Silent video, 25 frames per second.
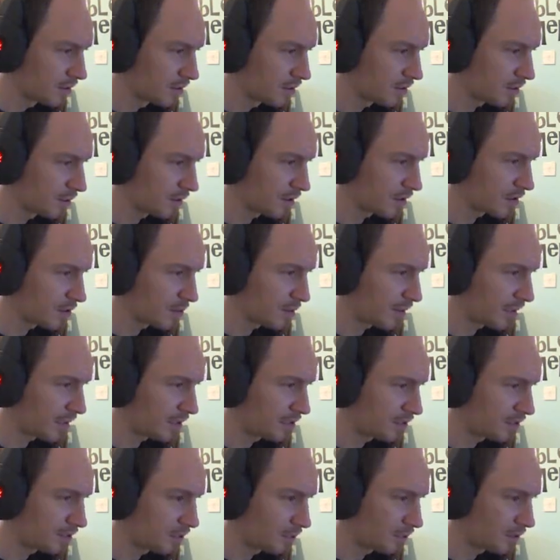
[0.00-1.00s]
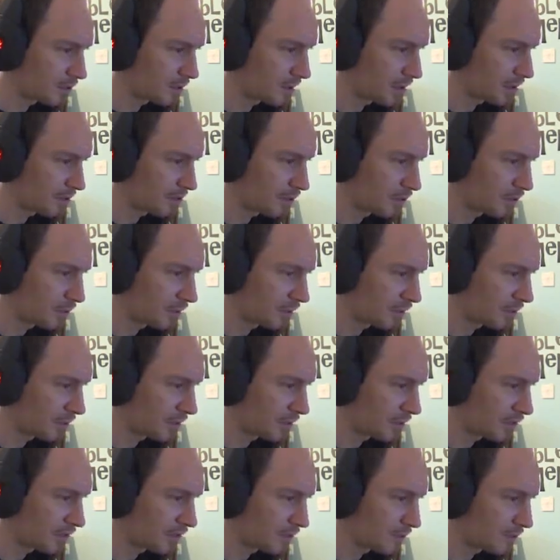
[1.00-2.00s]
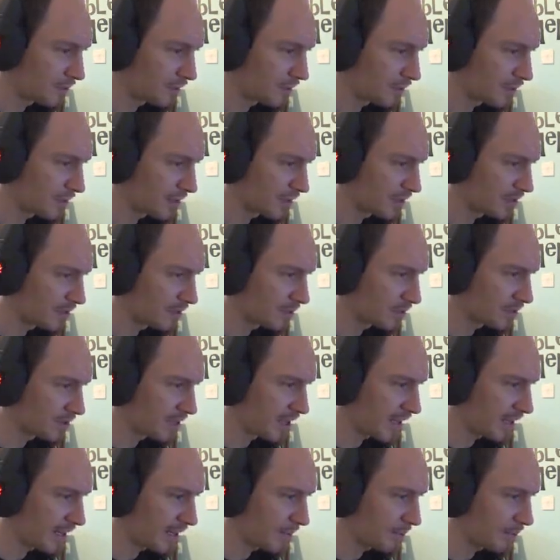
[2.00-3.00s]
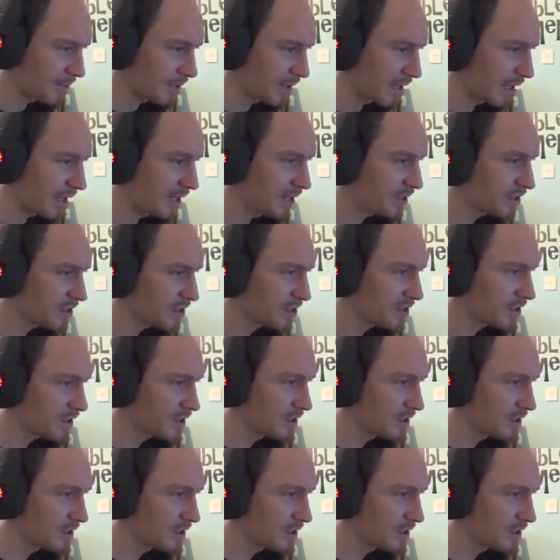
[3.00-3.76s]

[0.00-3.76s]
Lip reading: Don't want to speed up too quickly because the speed limit is still 10 mph.